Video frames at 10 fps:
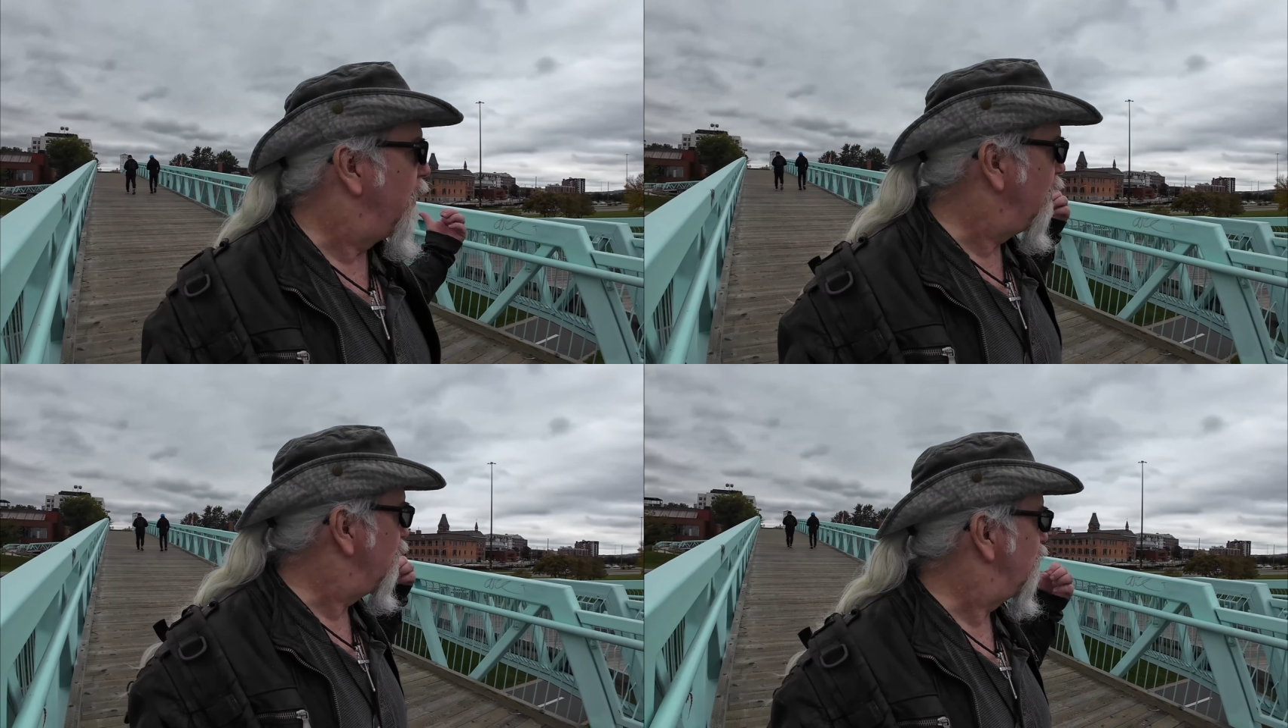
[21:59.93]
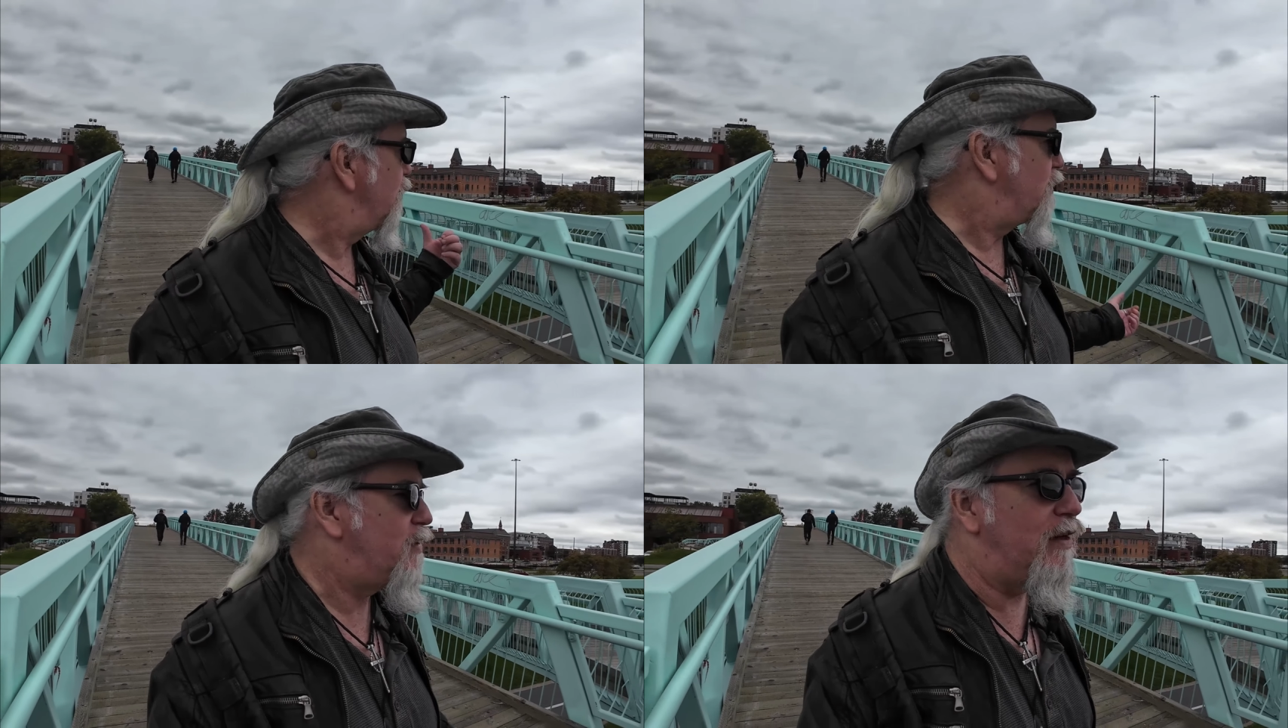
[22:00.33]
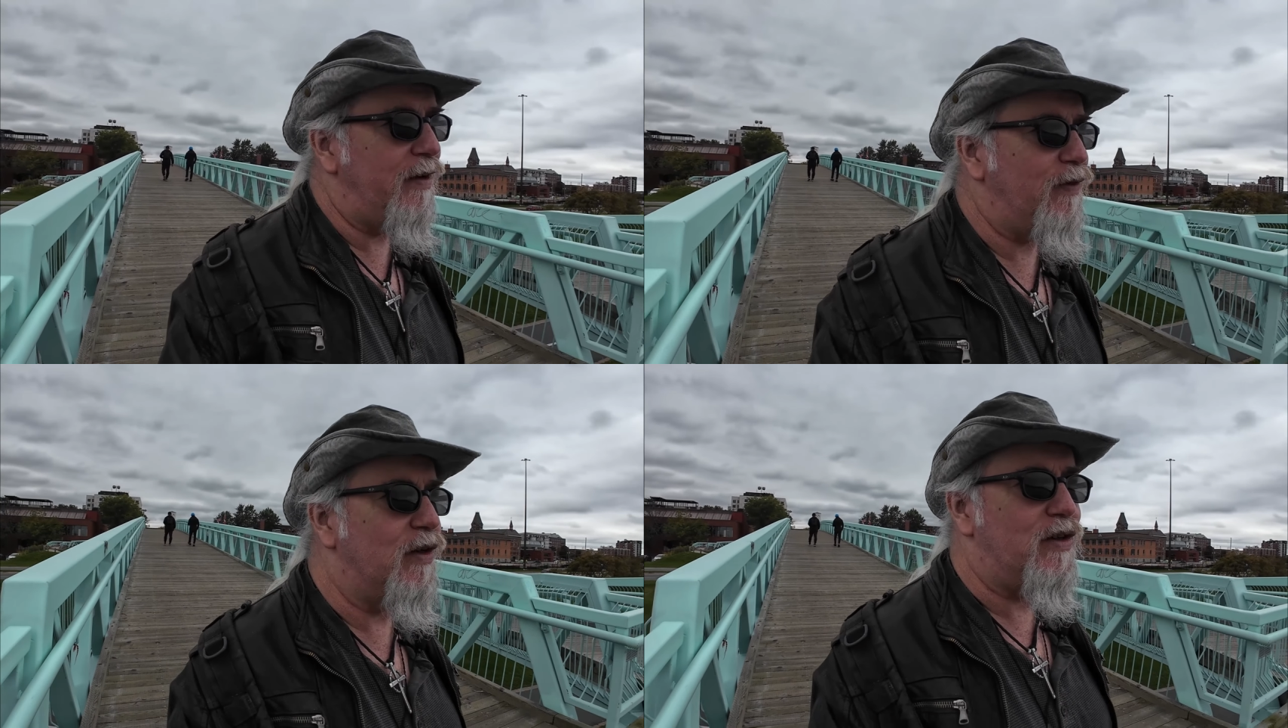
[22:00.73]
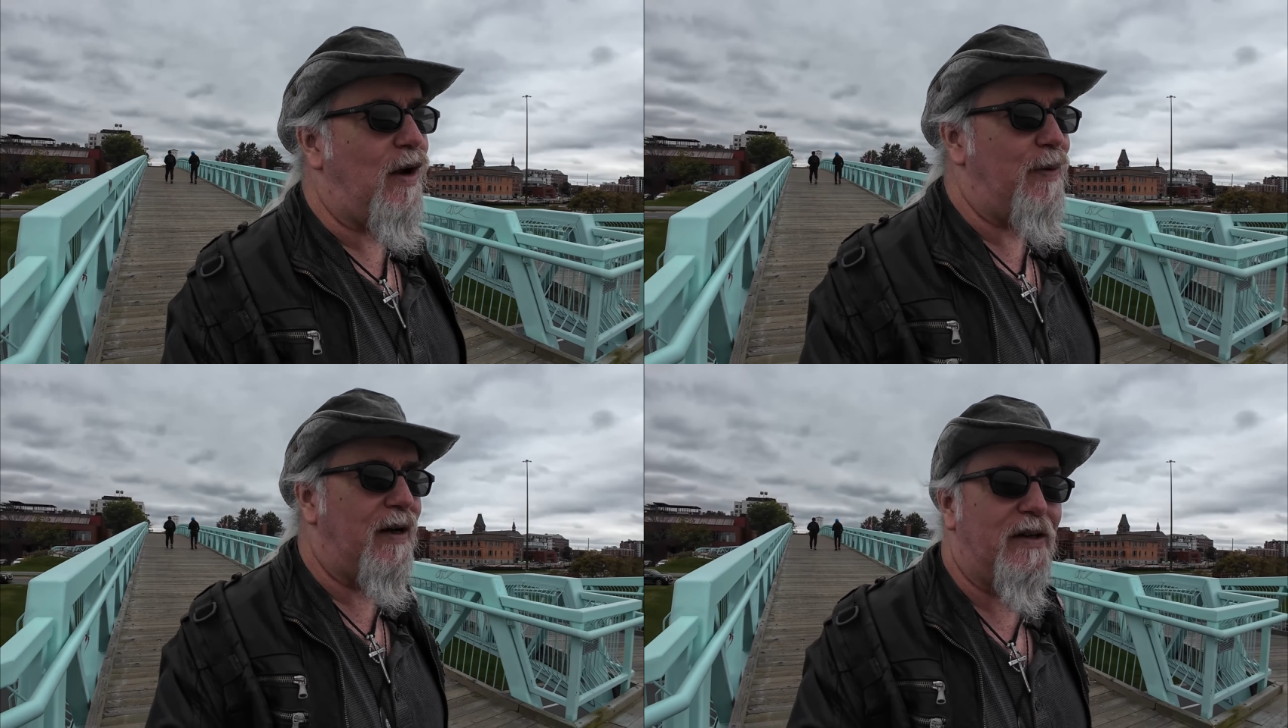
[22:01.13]
You know, just even
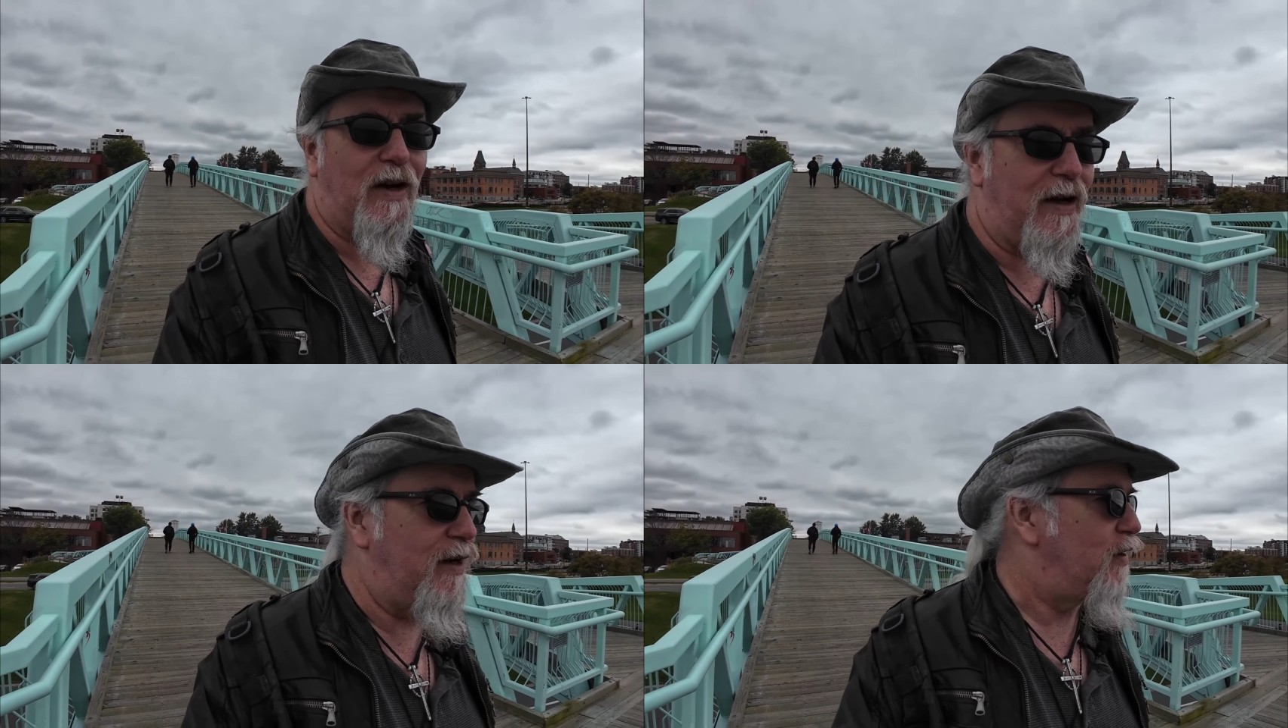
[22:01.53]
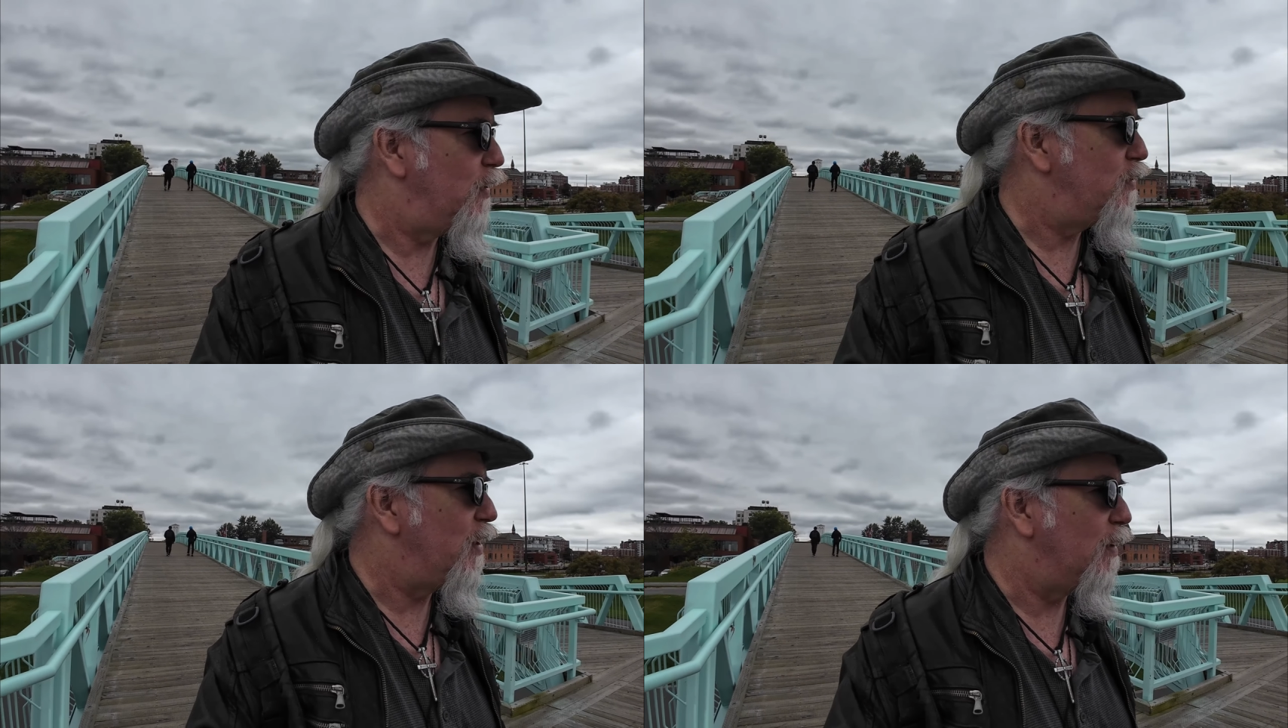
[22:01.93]
stopping and talking to those